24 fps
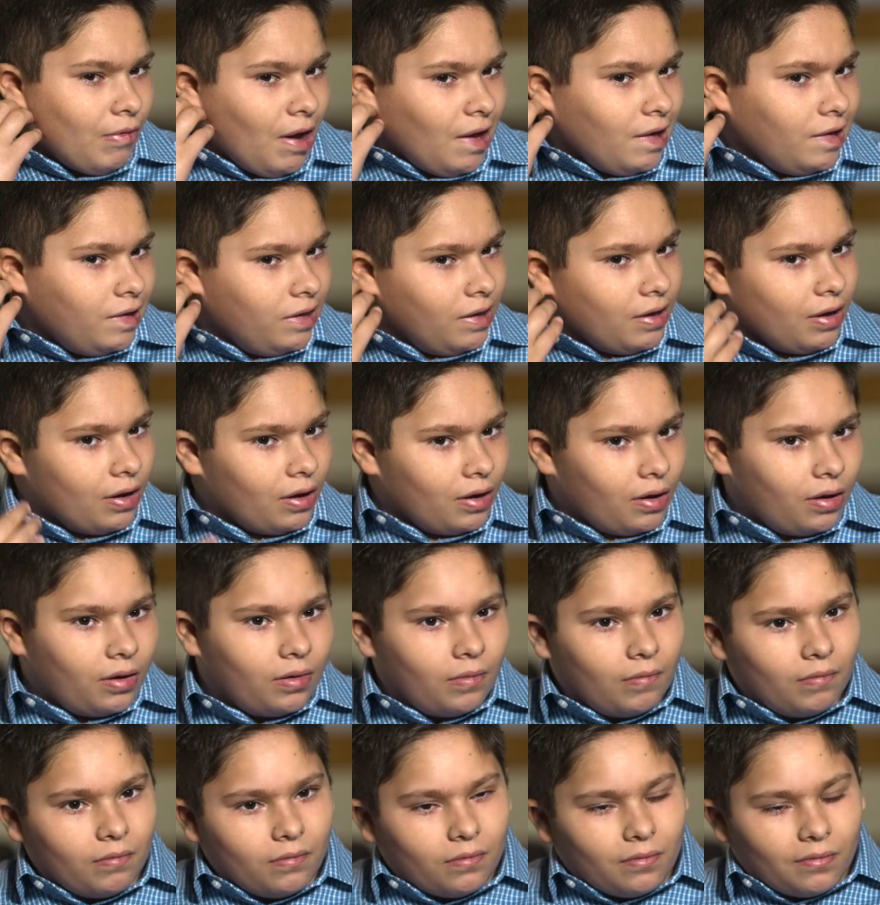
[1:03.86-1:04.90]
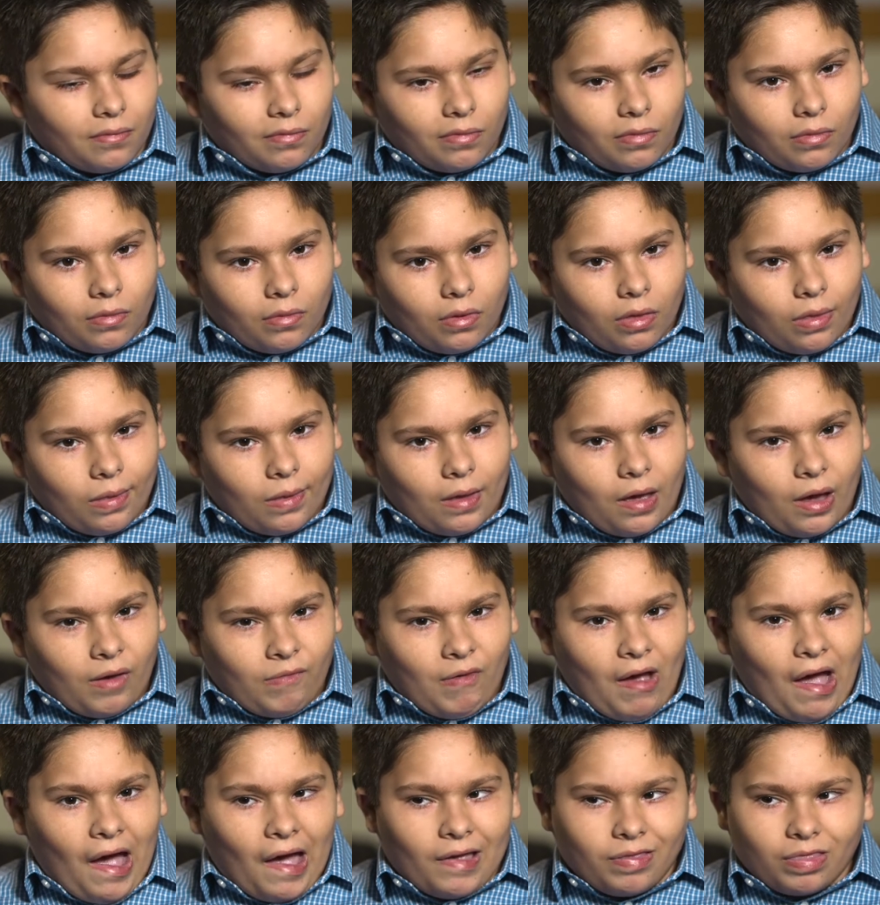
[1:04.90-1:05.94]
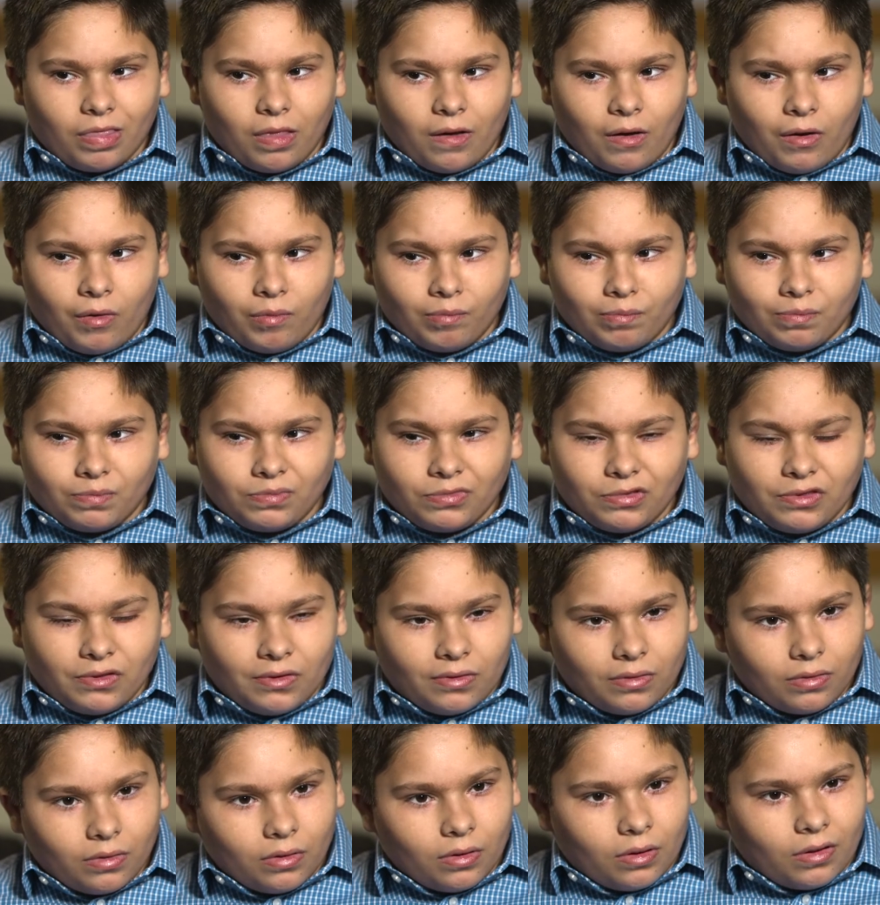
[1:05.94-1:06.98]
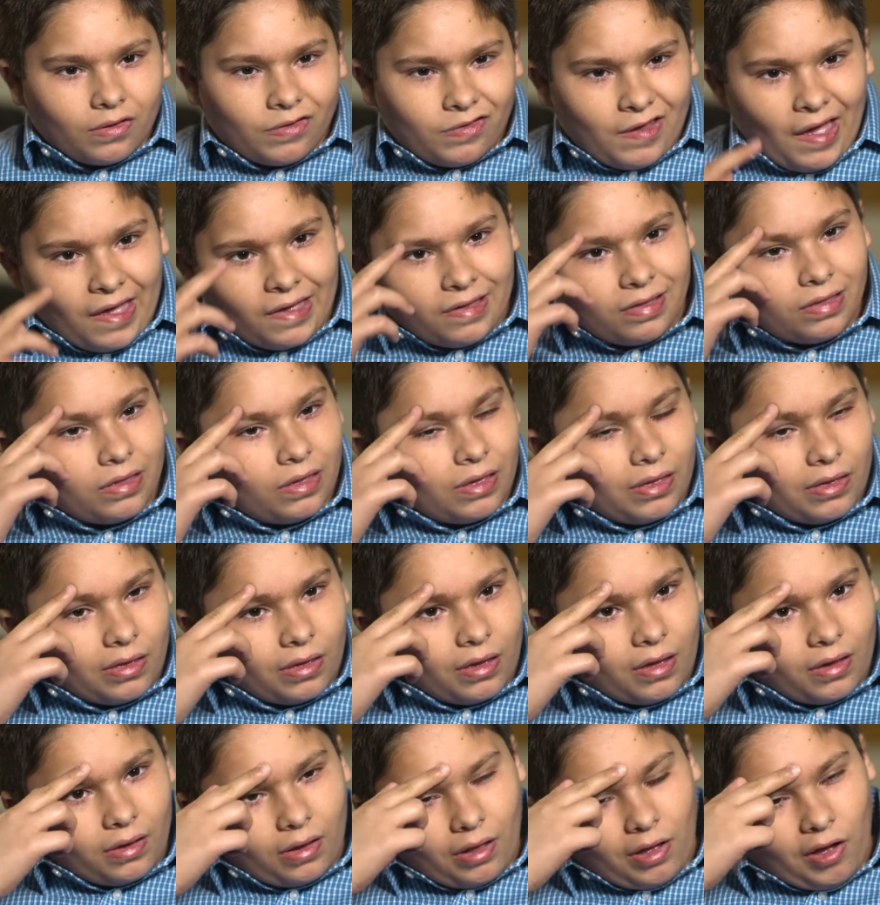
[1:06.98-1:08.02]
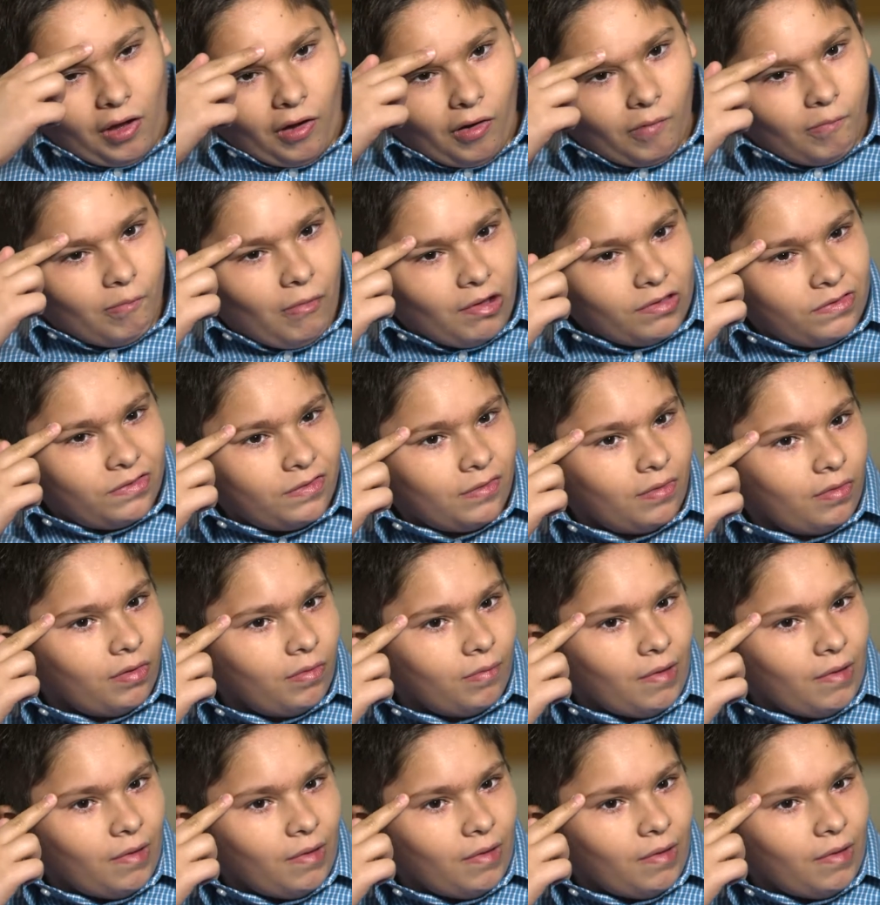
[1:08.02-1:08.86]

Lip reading: right ear. I've had them tightening a muscle,